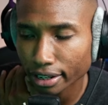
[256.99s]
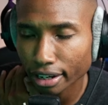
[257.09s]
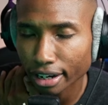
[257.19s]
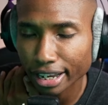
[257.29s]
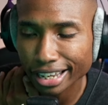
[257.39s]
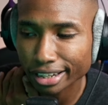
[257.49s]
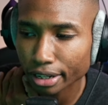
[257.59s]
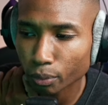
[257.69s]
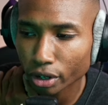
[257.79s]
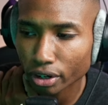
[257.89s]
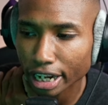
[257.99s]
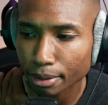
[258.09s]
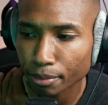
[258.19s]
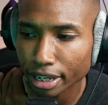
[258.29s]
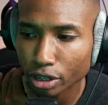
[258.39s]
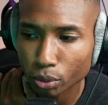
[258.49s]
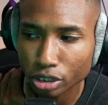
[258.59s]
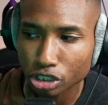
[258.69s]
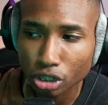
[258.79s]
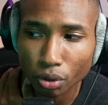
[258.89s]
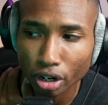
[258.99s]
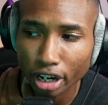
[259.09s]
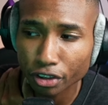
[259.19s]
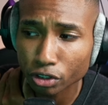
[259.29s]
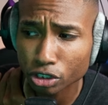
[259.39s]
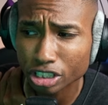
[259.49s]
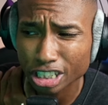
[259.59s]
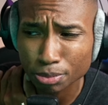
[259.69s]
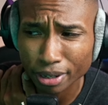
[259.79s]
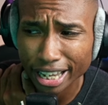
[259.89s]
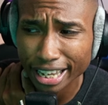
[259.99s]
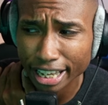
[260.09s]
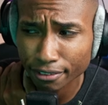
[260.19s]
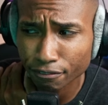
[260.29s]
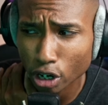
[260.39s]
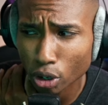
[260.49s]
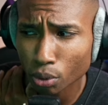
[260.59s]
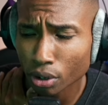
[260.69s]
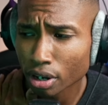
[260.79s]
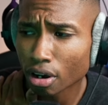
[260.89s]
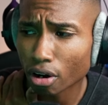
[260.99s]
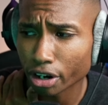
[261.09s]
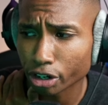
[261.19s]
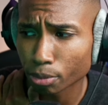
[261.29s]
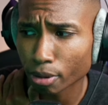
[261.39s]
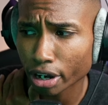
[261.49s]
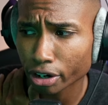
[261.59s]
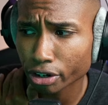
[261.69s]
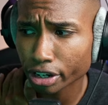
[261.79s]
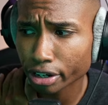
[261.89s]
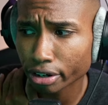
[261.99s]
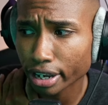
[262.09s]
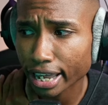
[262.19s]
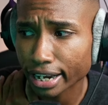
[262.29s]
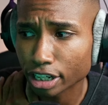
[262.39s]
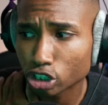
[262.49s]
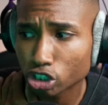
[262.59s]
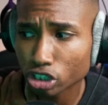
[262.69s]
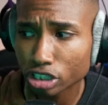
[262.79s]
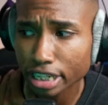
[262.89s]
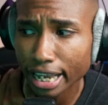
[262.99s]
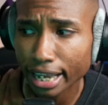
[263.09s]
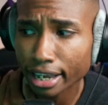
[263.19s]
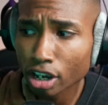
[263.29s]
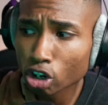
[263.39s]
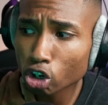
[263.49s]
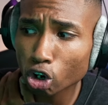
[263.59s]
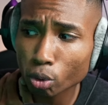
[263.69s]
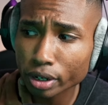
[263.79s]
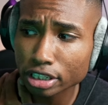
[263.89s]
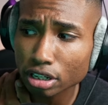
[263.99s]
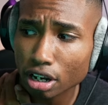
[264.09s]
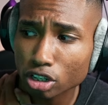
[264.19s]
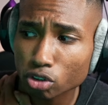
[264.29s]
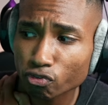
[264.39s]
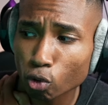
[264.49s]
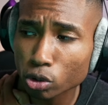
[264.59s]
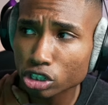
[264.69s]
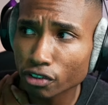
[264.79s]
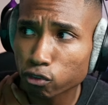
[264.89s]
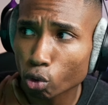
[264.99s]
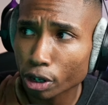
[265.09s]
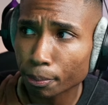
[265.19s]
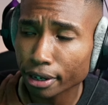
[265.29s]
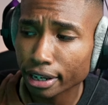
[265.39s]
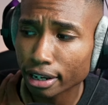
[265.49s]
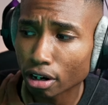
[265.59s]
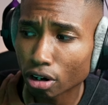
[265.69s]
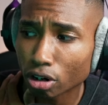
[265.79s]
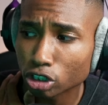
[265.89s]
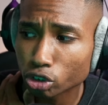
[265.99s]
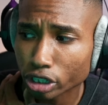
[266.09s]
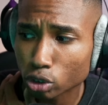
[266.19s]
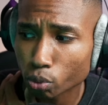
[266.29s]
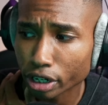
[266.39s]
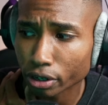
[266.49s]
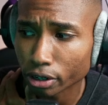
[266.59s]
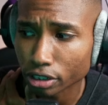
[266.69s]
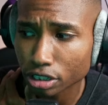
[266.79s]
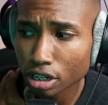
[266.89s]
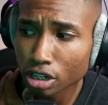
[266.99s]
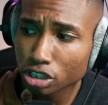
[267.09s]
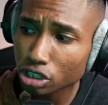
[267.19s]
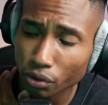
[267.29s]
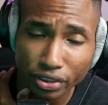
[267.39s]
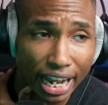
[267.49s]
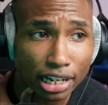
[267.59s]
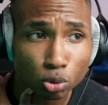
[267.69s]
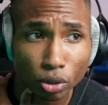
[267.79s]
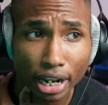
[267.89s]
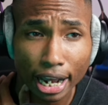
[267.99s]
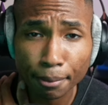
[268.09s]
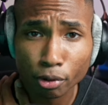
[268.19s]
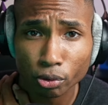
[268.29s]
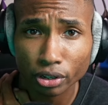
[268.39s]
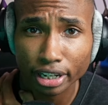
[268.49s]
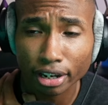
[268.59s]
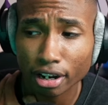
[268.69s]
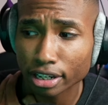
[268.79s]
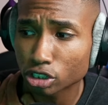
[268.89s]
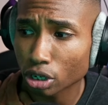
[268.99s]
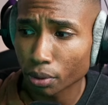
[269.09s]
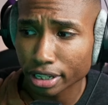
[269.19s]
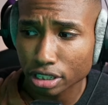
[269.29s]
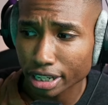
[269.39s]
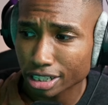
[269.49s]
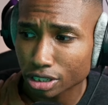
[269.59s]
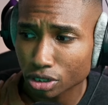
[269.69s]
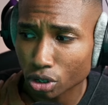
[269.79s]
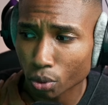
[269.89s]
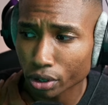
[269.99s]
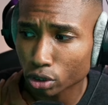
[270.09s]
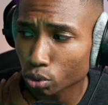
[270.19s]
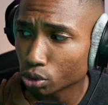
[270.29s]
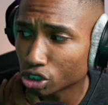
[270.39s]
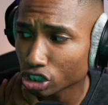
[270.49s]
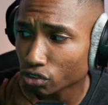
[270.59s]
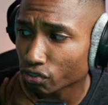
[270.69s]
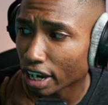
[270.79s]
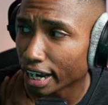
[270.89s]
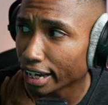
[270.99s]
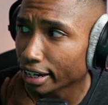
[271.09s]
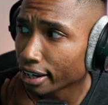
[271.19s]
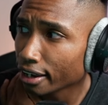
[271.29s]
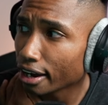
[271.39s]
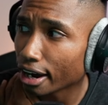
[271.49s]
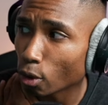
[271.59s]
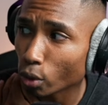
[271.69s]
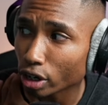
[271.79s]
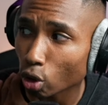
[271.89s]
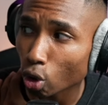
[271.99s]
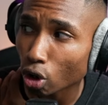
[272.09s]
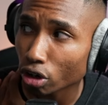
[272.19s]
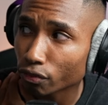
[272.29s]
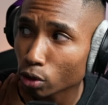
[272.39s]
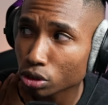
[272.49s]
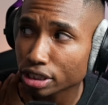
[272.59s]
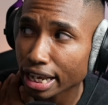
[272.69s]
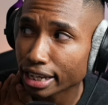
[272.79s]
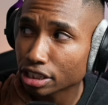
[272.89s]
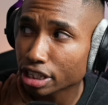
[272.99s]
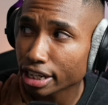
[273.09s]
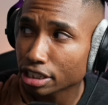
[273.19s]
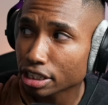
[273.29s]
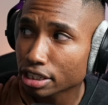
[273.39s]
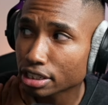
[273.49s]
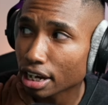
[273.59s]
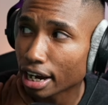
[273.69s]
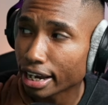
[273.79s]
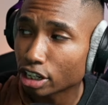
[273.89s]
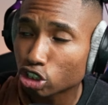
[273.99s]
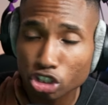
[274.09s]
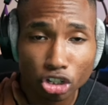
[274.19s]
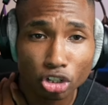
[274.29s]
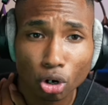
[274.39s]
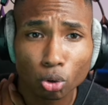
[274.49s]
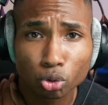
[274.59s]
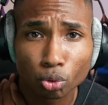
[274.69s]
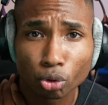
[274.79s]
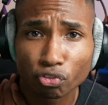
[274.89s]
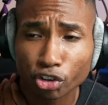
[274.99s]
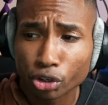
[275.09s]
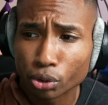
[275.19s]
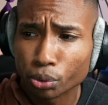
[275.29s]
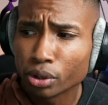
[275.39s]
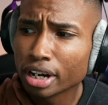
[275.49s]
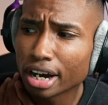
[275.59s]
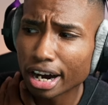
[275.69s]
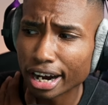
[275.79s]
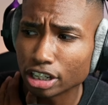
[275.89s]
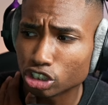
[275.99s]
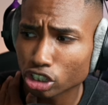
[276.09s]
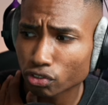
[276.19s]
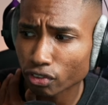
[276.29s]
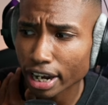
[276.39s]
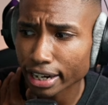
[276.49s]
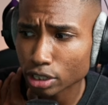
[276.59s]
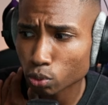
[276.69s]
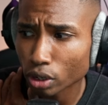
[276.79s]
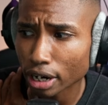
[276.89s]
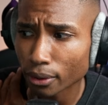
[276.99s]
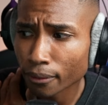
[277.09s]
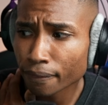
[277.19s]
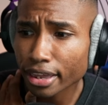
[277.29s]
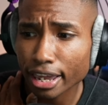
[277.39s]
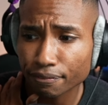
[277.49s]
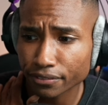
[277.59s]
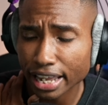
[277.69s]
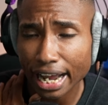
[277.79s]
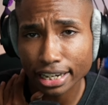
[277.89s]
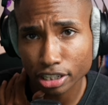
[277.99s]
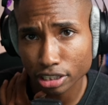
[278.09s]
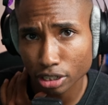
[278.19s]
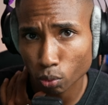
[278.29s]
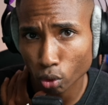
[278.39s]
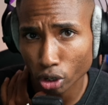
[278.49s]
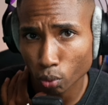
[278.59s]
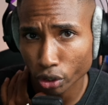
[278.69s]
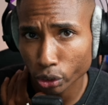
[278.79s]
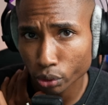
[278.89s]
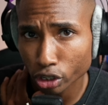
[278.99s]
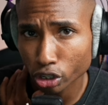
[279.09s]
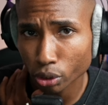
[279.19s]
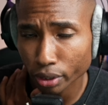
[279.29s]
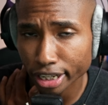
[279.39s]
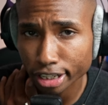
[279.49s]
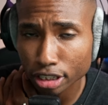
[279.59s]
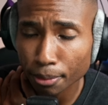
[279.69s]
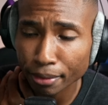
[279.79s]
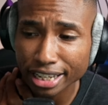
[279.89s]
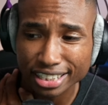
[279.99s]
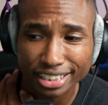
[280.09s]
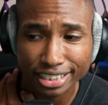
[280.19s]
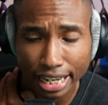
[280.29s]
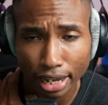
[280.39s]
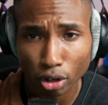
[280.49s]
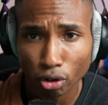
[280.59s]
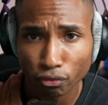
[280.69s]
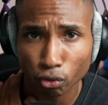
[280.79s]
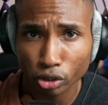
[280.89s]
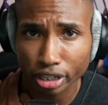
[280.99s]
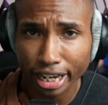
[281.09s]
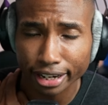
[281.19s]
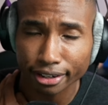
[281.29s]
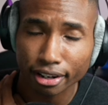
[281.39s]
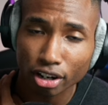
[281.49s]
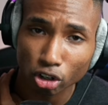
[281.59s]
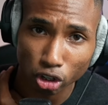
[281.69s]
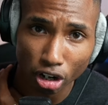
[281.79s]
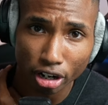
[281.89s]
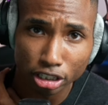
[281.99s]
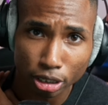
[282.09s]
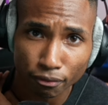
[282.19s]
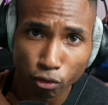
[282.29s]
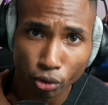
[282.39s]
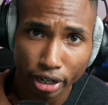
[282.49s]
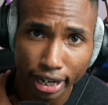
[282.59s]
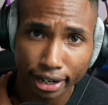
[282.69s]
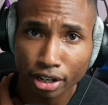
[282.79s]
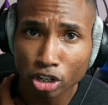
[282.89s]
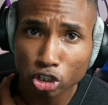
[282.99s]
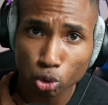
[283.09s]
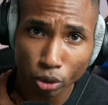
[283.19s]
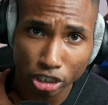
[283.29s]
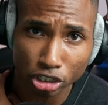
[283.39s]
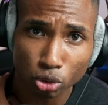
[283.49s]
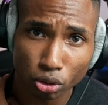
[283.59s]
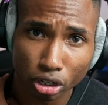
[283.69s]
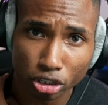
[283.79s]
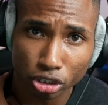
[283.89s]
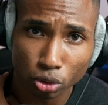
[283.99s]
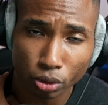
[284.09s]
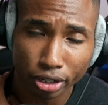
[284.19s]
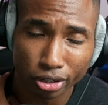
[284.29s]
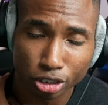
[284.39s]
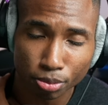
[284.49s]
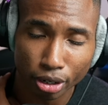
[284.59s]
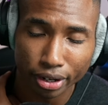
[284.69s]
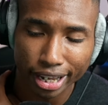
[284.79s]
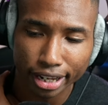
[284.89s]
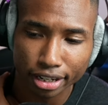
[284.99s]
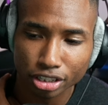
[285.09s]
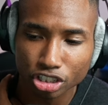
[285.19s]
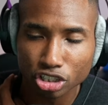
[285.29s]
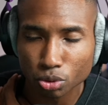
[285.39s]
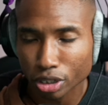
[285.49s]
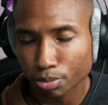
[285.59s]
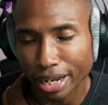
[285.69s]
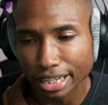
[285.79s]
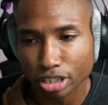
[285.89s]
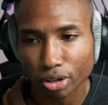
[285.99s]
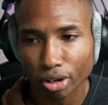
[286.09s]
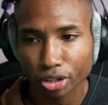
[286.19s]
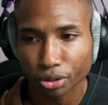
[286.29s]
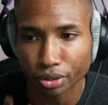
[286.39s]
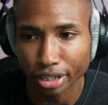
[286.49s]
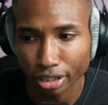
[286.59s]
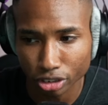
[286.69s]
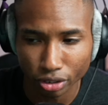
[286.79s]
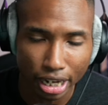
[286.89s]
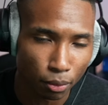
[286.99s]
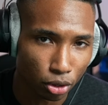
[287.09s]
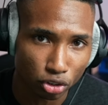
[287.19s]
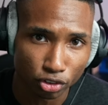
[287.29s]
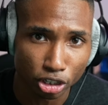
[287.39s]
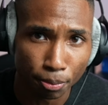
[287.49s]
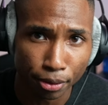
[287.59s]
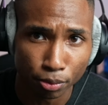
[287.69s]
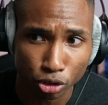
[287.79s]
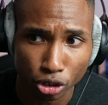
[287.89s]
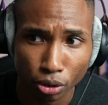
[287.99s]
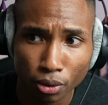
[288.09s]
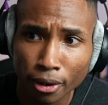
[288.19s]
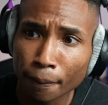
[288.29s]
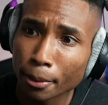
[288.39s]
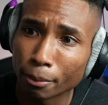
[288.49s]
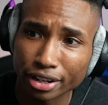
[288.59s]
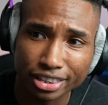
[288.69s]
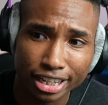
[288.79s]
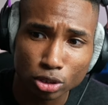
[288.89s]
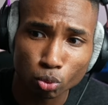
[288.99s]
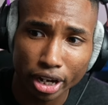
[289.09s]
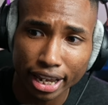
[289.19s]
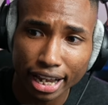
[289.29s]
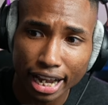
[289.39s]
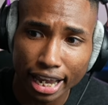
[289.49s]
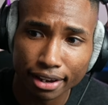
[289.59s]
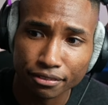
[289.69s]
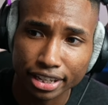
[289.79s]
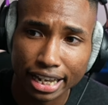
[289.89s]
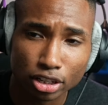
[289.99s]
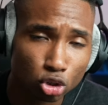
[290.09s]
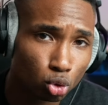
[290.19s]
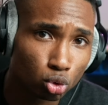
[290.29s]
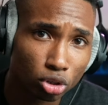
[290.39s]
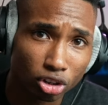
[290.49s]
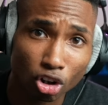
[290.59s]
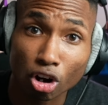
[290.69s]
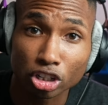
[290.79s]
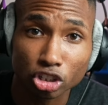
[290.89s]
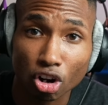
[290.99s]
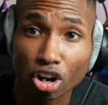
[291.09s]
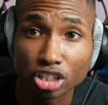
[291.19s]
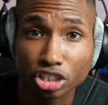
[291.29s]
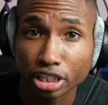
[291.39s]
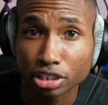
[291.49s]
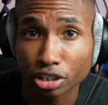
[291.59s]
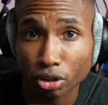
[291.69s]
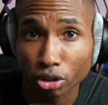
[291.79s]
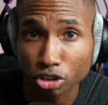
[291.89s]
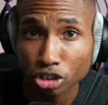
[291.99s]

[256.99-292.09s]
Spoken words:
Alienware like me, you would just go to others, display info on your monitor here, and it should say current 1440p 120 hertz. So that's what I'm currently on. So it's going through just fine. With all of those settings changes, it should go through for you just fine as well. If that doesn't work, what you can do is basically download Fortnite, launch up Fortnite, switch it to 120 hertz mode, and just switch back to Call of Duty here. So that works for some people too. But this way, I have yet to launch on 60 hertz.